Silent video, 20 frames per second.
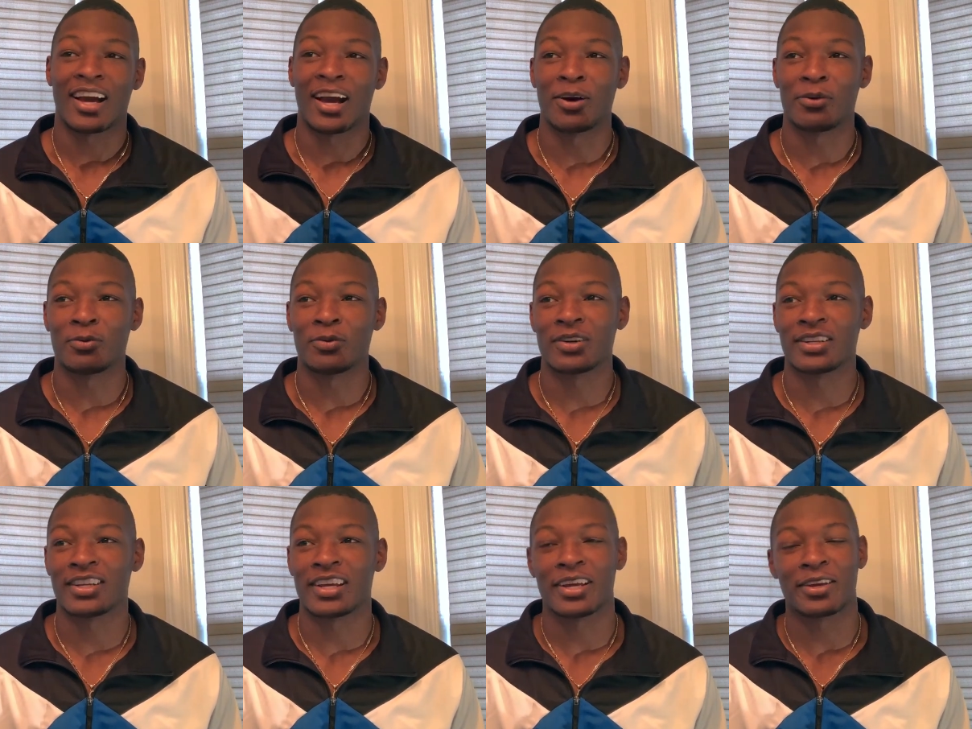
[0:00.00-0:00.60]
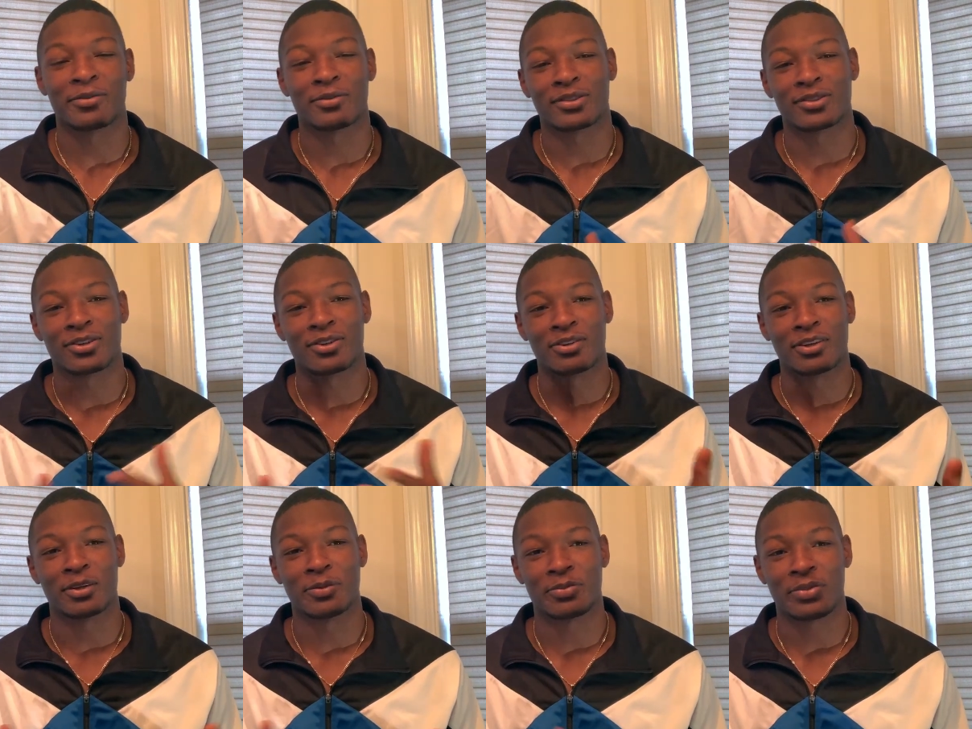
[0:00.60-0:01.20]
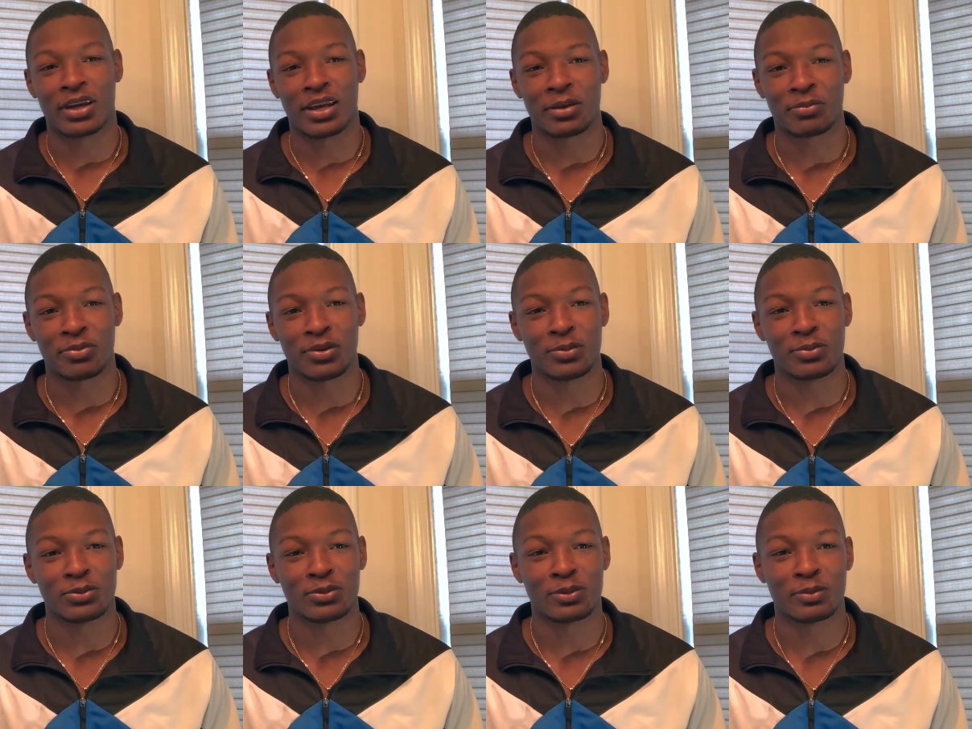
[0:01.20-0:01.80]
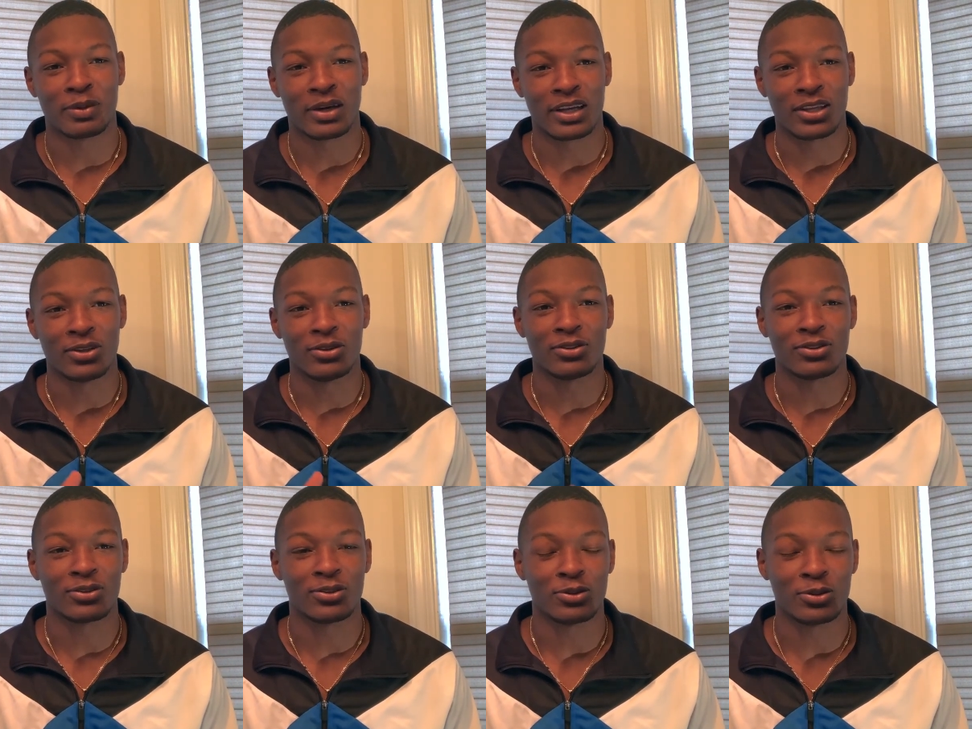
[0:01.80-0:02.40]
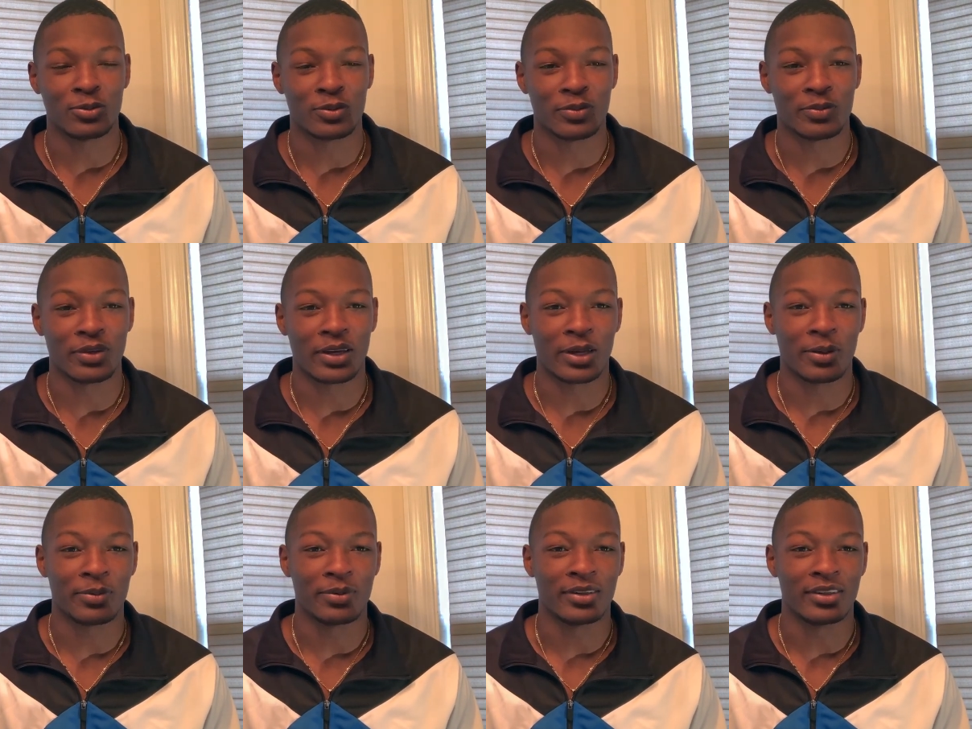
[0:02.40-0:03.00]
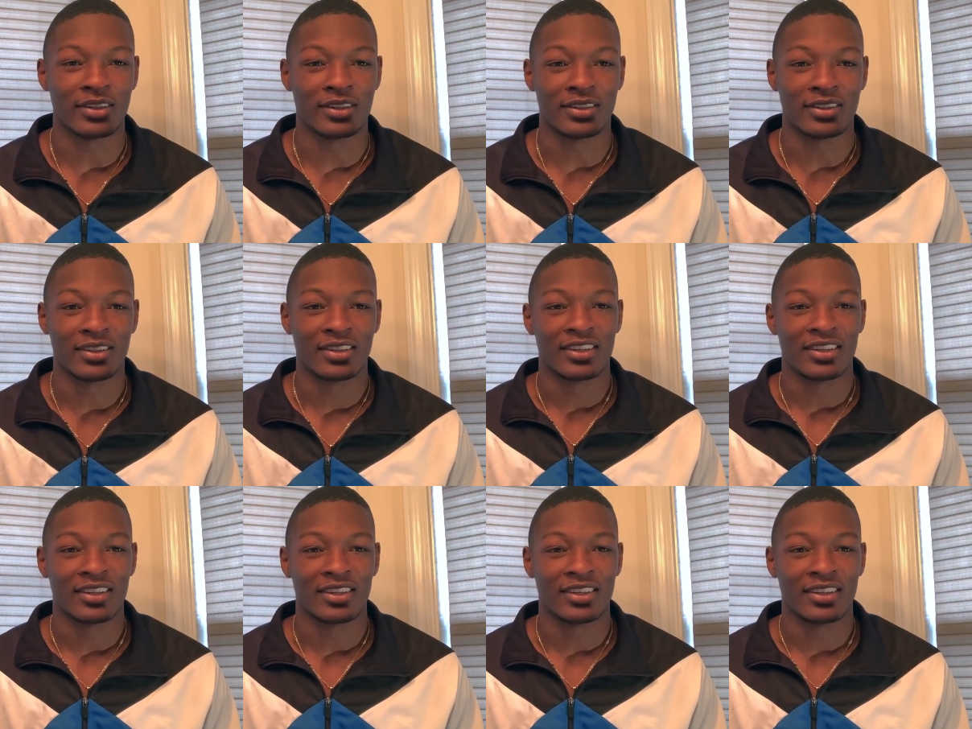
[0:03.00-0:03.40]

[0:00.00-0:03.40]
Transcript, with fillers: I one day was gonna impact people with my YouTube and be able to,